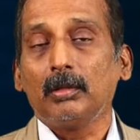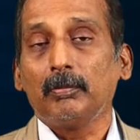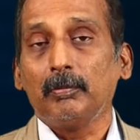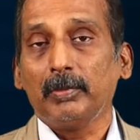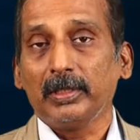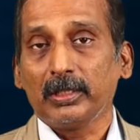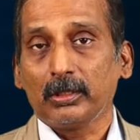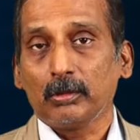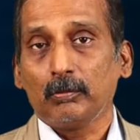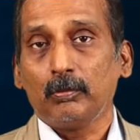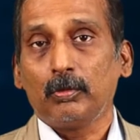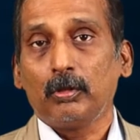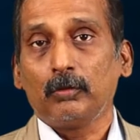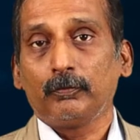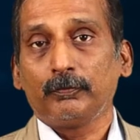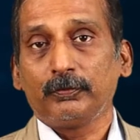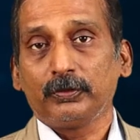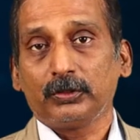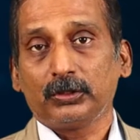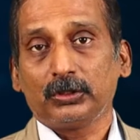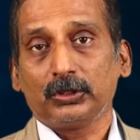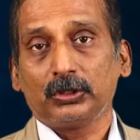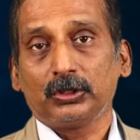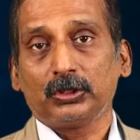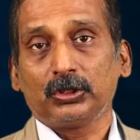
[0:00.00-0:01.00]
a
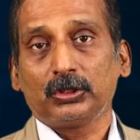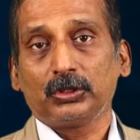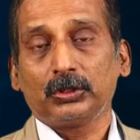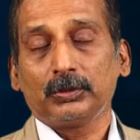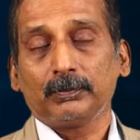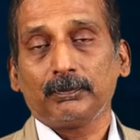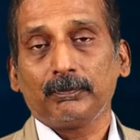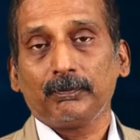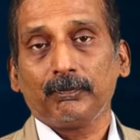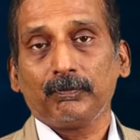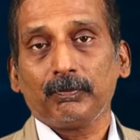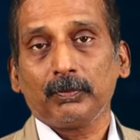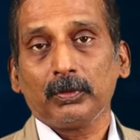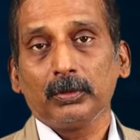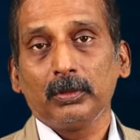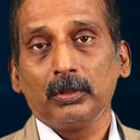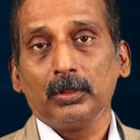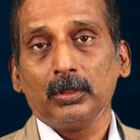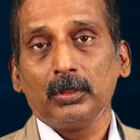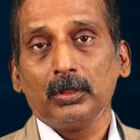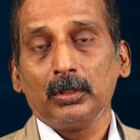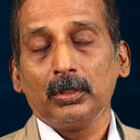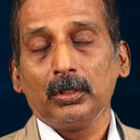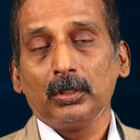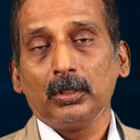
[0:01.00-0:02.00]
metamorphosis.
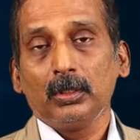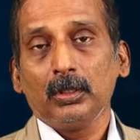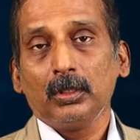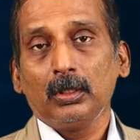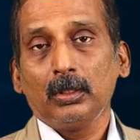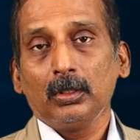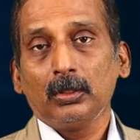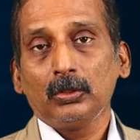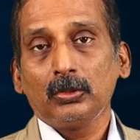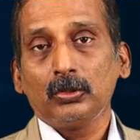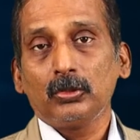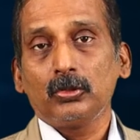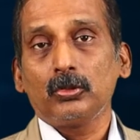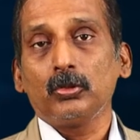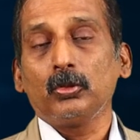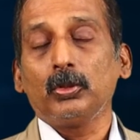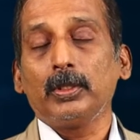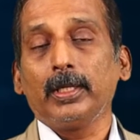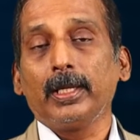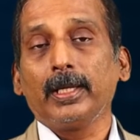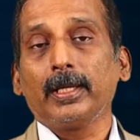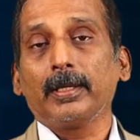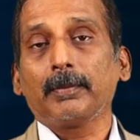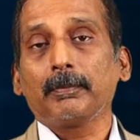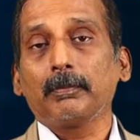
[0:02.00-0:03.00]

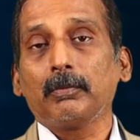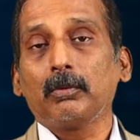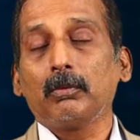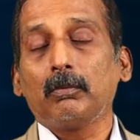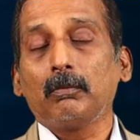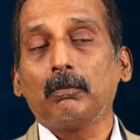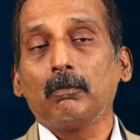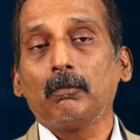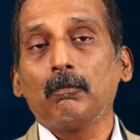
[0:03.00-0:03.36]
Today,